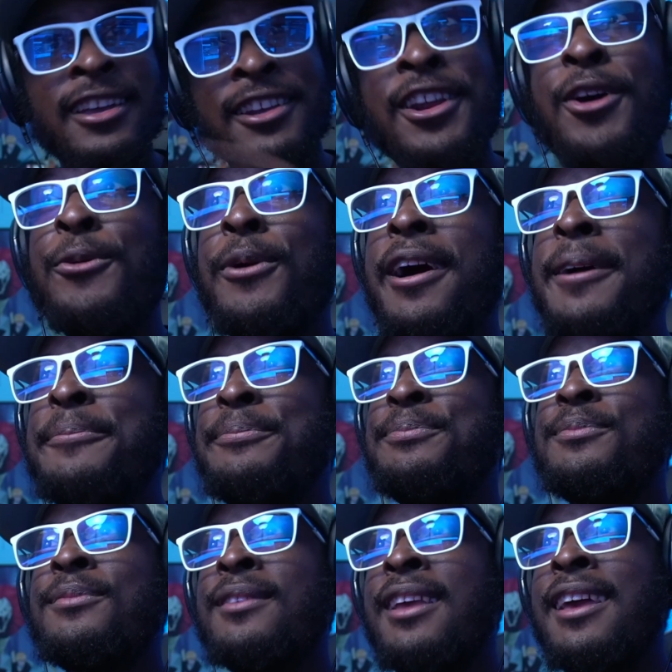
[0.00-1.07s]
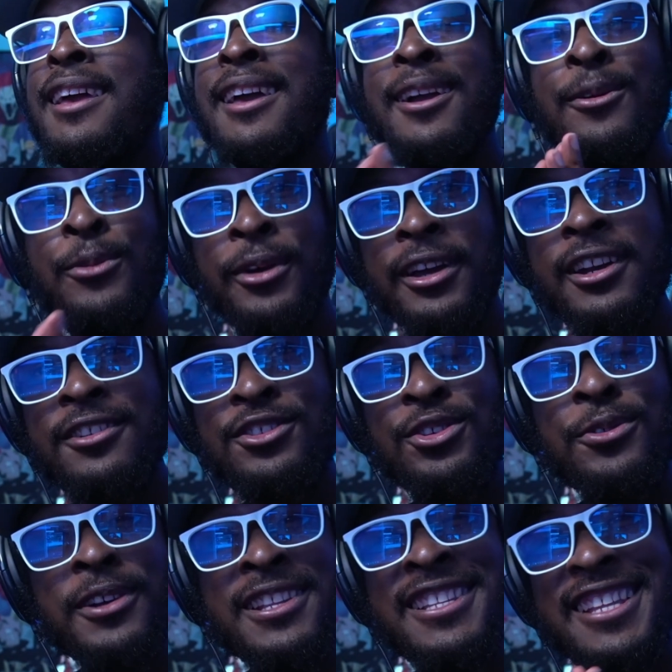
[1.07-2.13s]
you know what? We're gonna
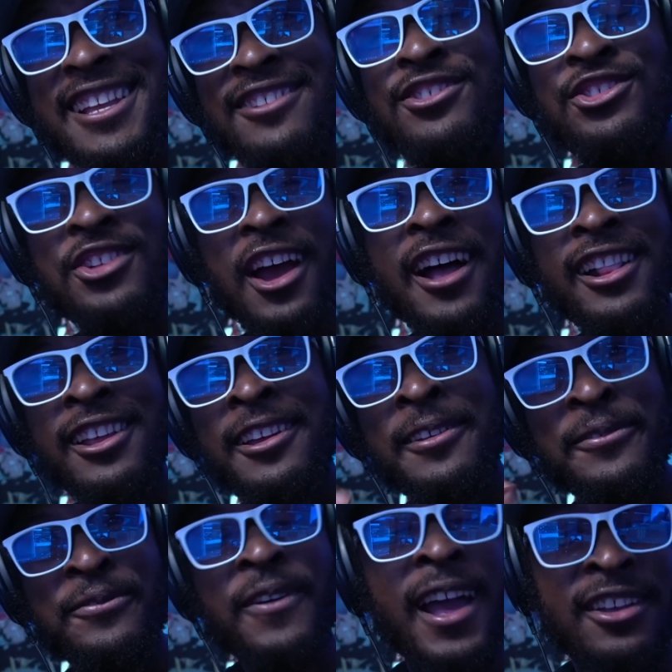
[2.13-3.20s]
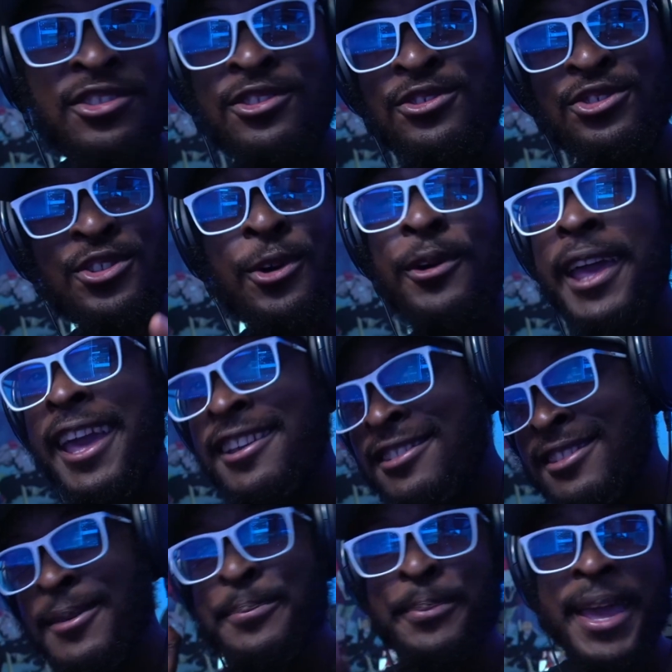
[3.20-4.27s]
do a Ninjala fashion
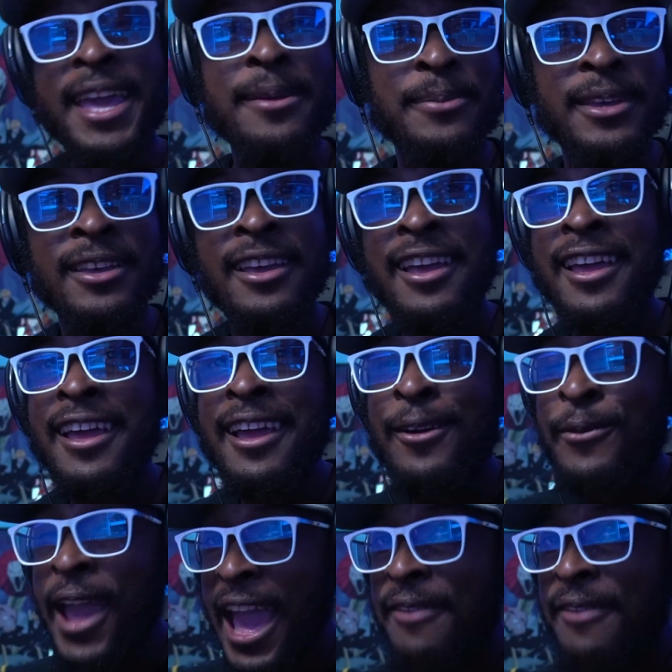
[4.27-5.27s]
showcase, baby. We